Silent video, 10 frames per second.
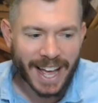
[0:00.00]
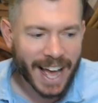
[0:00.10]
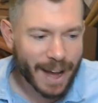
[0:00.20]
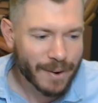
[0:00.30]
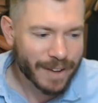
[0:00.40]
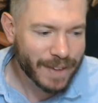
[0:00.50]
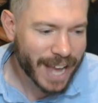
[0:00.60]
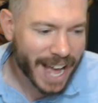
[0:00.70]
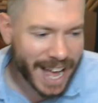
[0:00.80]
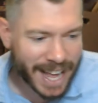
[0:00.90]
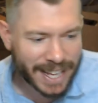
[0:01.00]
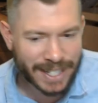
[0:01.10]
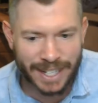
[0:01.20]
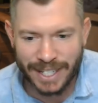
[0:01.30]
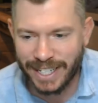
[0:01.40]
I will give you
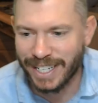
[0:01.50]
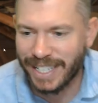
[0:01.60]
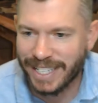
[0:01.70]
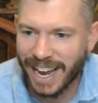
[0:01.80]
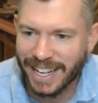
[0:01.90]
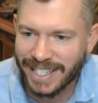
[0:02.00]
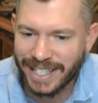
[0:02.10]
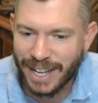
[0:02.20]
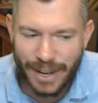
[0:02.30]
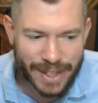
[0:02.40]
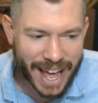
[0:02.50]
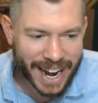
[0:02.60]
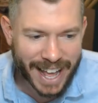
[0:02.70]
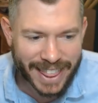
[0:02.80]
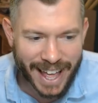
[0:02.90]
guys 60 seconds to do that,
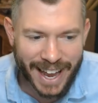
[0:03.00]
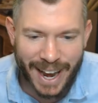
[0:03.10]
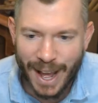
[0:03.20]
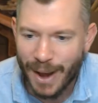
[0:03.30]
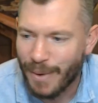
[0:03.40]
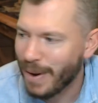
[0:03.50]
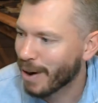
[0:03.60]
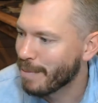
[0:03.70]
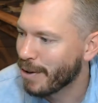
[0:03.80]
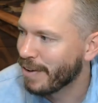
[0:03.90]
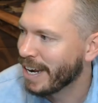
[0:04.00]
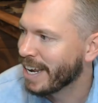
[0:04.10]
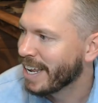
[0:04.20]
and then we are moving